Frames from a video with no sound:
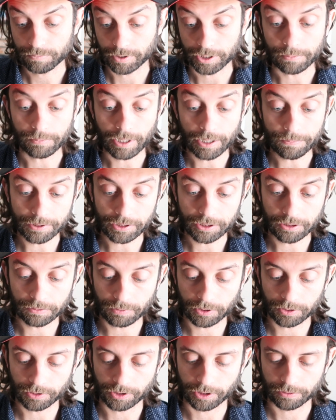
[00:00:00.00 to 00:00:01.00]
but it might be a
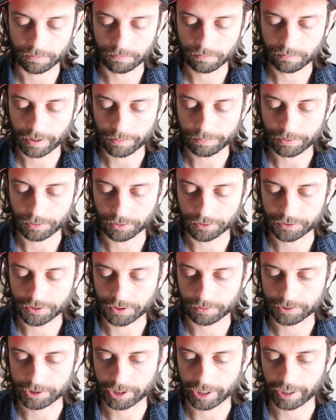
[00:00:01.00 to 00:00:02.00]
good bolo. Might be worth
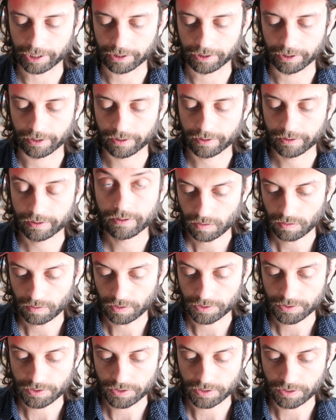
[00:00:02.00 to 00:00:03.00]
double checking on.
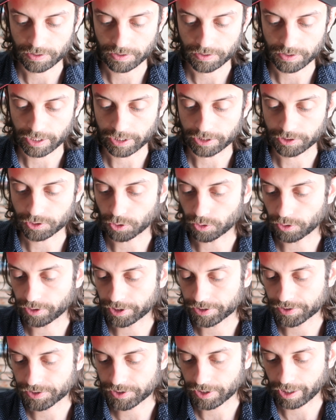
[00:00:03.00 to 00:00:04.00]
This is a
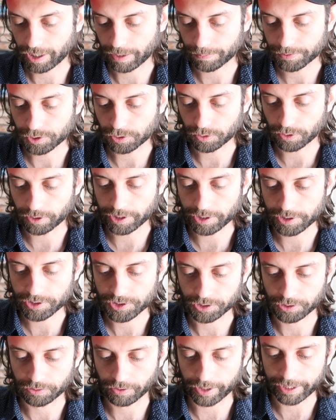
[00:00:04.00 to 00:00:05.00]
Torrid top. Torrid
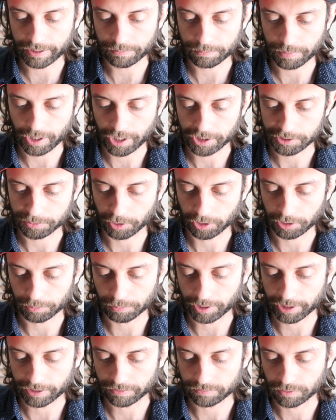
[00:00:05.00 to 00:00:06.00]
is a great Poshmark
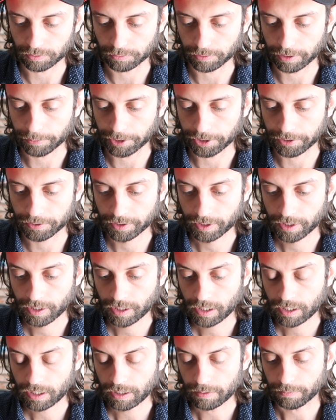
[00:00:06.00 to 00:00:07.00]
brand for women.
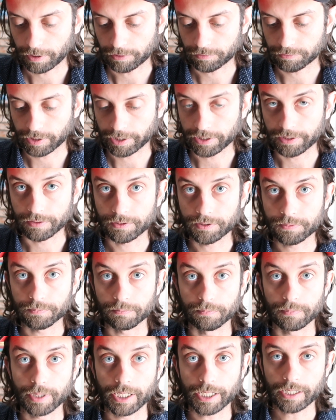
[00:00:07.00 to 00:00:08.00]
My friend
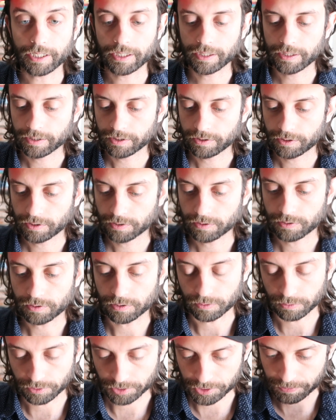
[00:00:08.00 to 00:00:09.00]
Mick,
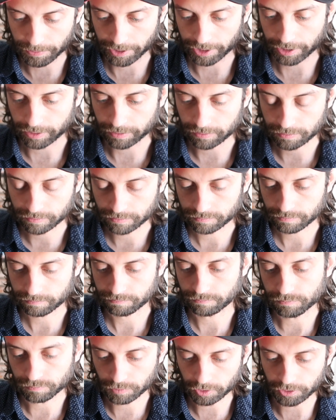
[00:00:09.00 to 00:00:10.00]
who was my
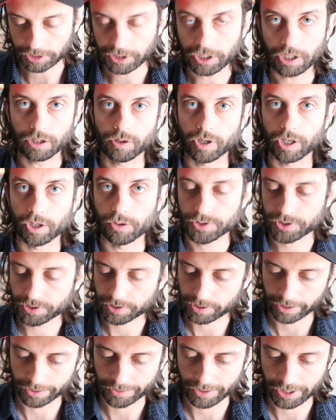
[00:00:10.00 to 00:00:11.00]
really
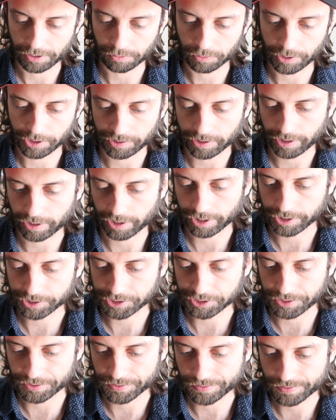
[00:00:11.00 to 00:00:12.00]
co-host on that Whatnot
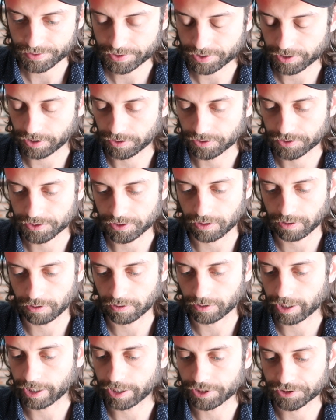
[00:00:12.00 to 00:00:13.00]
auction, sells
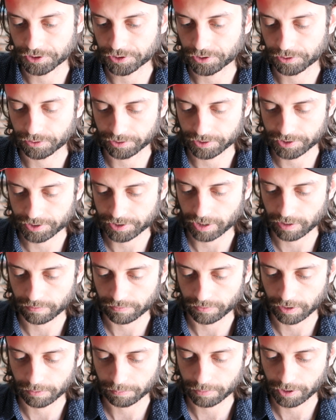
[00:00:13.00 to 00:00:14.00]
all kinds of torrid
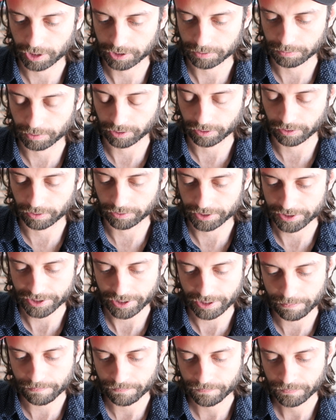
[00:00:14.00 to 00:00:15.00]
stuff on Poshmark all the
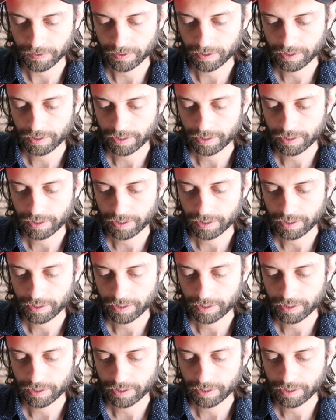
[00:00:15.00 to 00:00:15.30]
time.